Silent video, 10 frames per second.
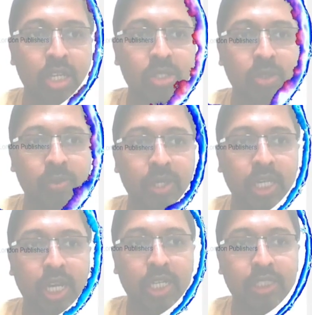So we can
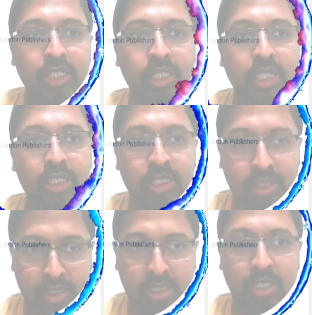understand that
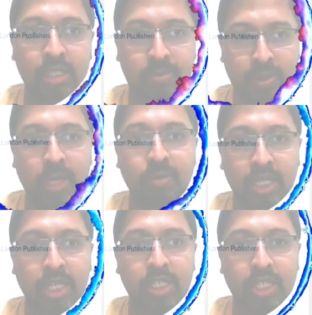this primary
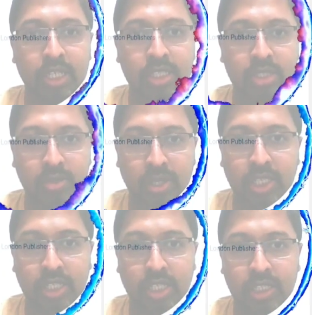country is
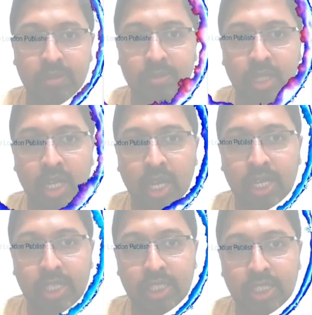United Kingdom,
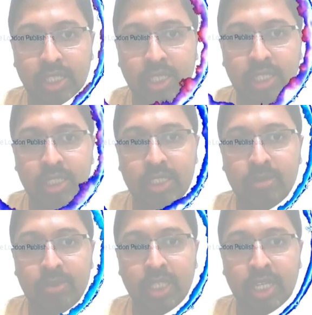and here the
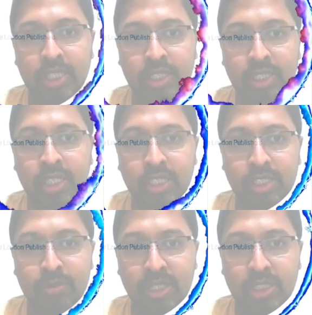subject category
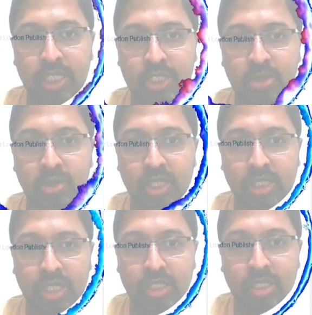is mentioned as social
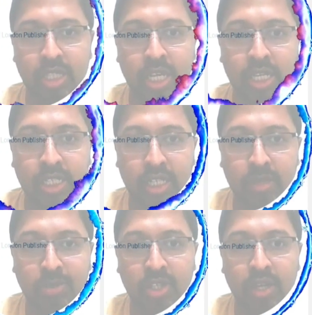sciences,
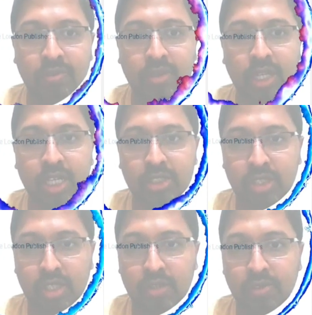demography and
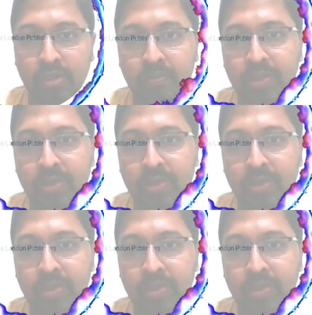geography.